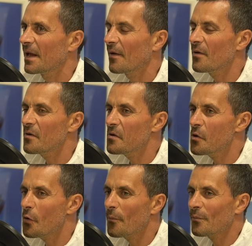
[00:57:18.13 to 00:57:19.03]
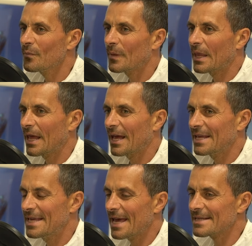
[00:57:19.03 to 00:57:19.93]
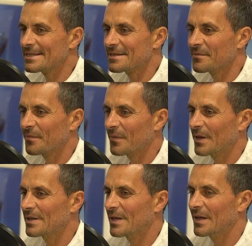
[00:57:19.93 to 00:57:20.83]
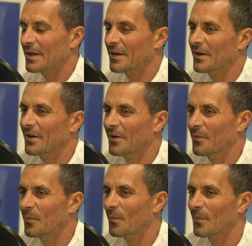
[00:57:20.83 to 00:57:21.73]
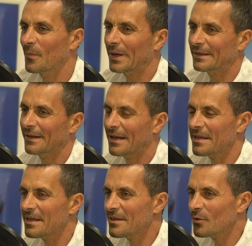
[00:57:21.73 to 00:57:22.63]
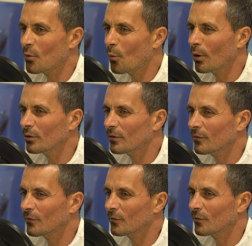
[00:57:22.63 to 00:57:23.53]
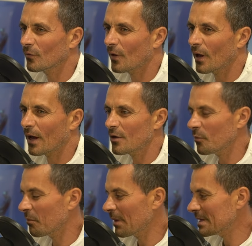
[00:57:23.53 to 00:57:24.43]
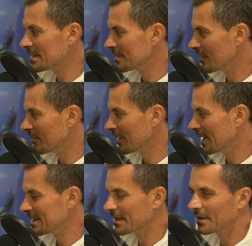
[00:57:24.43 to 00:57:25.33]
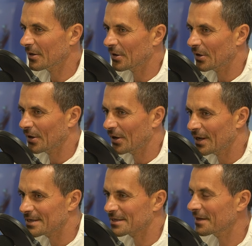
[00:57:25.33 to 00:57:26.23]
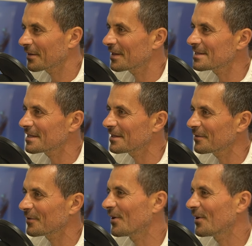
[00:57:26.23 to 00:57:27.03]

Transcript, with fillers: um, yes uh, but i don't want i hope my son doesn't listen this interview